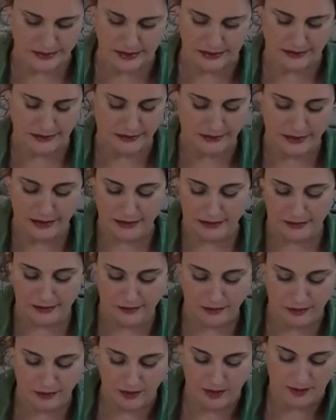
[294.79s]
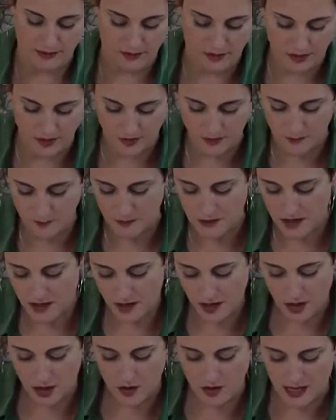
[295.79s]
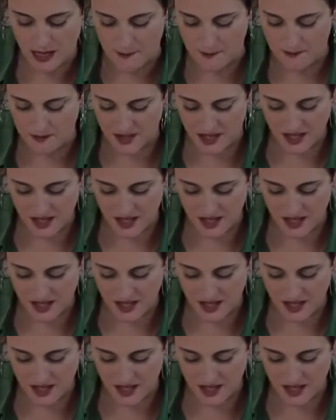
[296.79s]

and I don't know, whatever else. Okay,